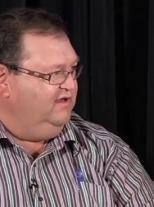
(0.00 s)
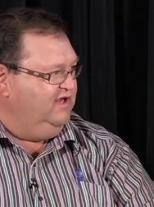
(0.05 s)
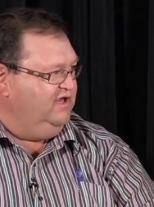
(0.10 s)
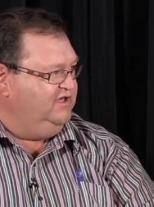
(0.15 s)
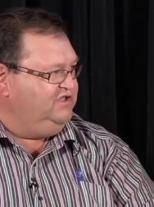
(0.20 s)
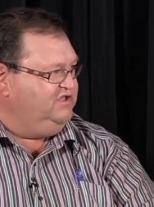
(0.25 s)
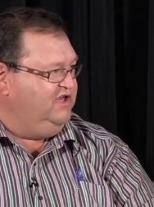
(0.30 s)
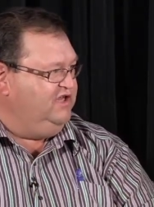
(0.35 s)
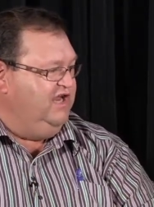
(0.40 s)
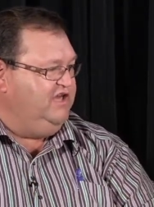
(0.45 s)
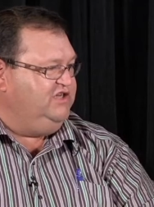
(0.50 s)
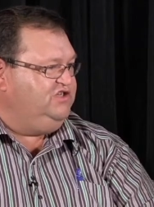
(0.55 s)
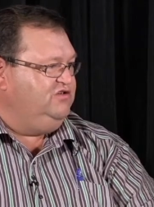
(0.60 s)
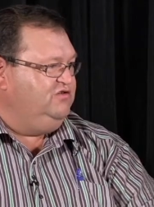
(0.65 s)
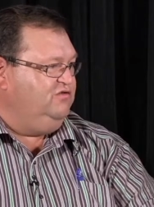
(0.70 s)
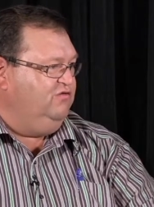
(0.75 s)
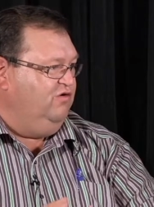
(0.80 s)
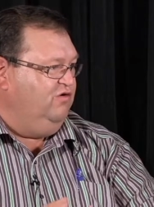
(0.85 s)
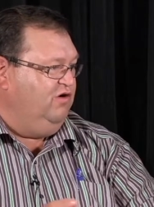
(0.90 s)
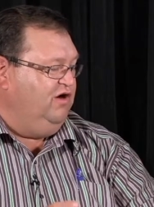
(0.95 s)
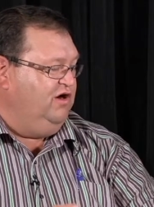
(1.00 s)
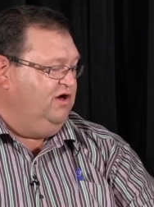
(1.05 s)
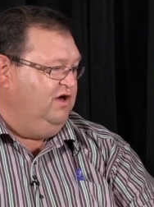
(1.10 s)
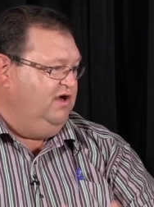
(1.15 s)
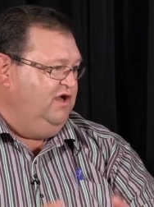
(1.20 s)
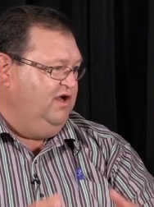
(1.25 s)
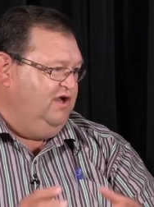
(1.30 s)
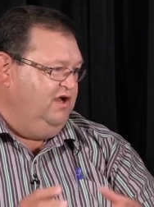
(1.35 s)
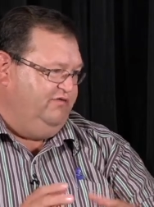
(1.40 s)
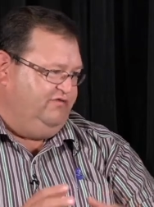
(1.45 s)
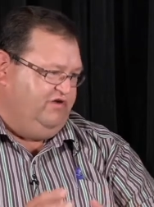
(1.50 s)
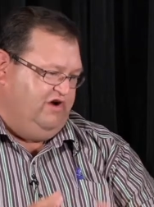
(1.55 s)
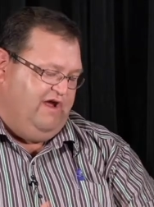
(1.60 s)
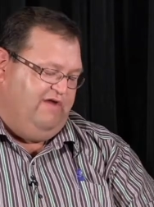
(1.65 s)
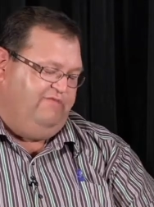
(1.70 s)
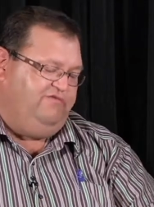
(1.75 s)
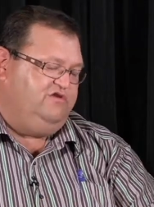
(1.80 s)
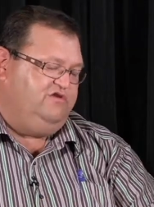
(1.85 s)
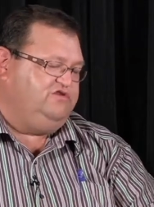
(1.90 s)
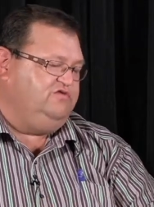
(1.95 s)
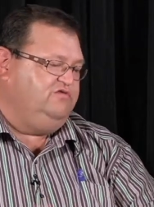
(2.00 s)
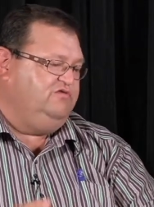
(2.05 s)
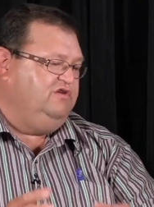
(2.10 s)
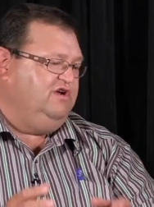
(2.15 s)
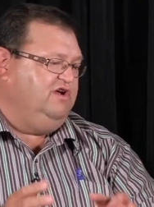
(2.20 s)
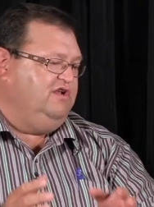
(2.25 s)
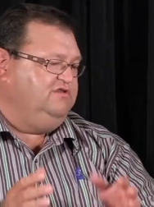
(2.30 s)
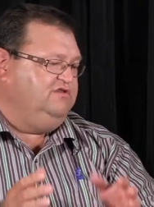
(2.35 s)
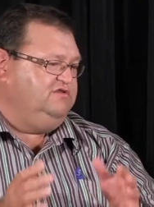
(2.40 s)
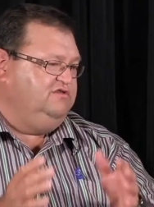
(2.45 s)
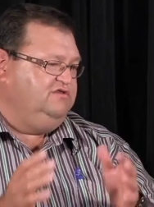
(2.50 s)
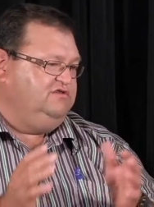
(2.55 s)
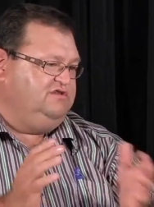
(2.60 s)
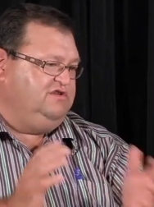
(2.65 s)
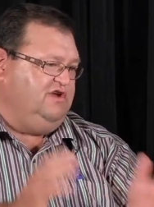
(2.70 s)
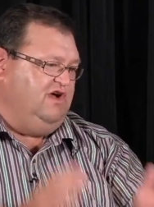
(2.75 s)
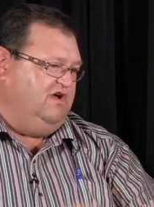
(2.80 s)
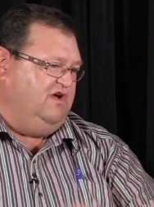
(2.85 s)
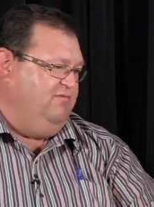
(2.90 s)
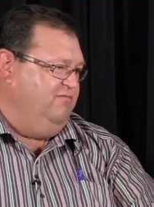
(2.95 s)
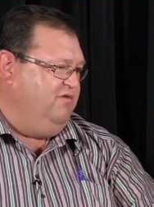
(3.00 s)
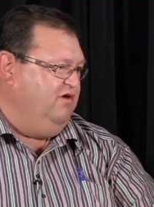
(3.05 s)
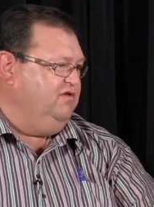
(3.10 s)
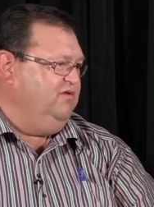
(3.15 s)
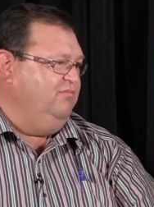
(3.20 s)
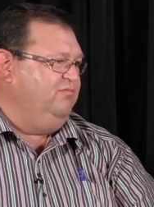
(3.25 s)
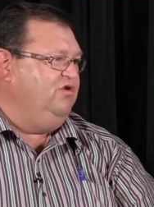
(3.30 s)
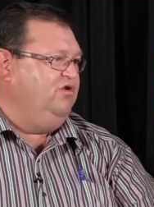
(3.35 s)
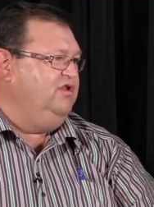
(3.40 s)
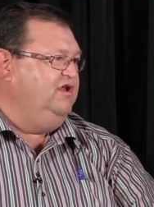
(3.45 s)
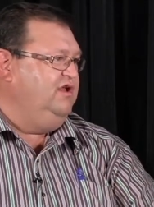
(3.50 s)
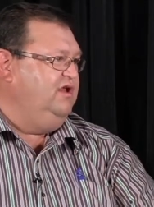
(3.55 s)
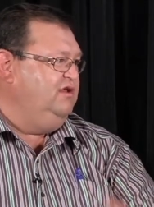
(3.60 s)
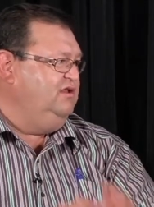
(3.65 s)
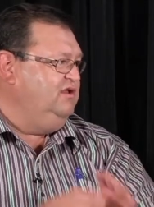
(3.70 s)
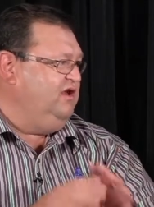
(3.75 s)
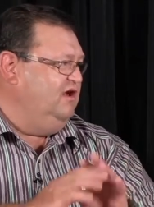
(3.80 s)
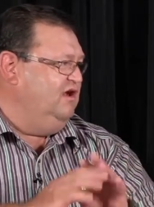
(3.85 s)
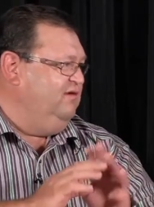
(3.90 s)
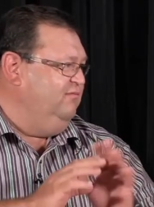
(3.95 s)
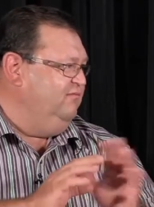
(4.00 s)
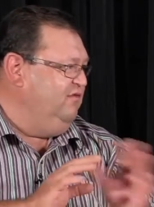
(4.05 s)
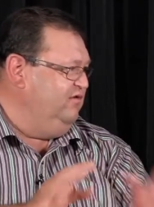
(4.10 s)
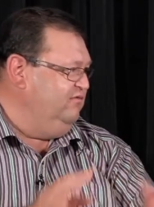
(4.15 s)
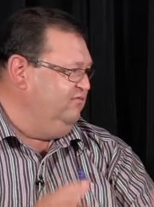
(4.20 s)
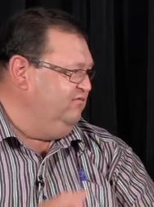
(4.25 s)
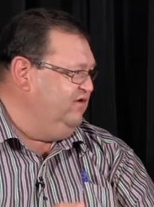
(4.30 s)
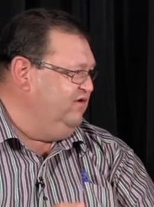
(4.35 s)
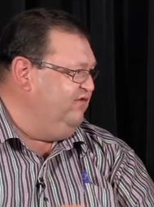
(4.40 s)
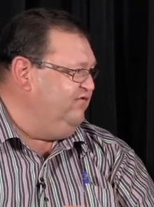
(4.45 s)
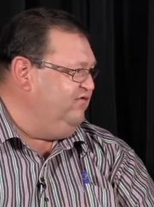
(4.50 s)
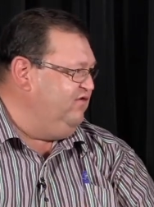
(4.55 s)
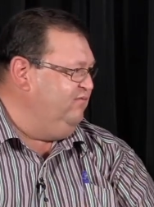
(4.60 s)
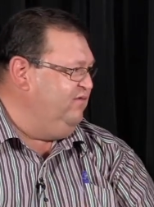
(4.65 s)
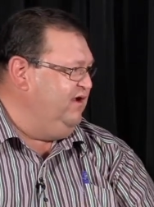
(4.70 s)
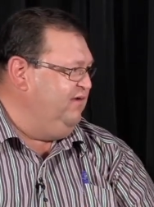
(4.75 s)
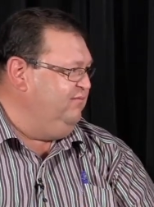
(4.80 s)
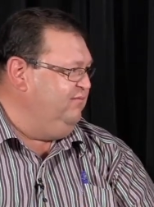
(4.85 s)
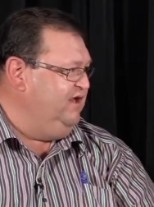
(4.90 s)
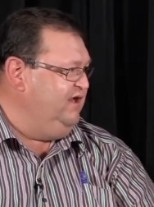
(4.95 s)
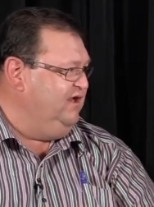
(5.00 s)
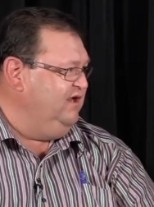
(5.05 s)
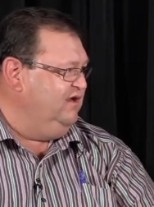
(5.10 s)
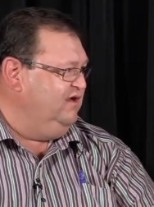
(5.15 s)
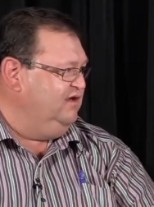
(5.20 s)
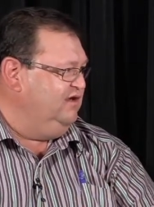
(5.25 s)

education. Or if they're having their student councils, talk about the bullying, talk about whatever it may be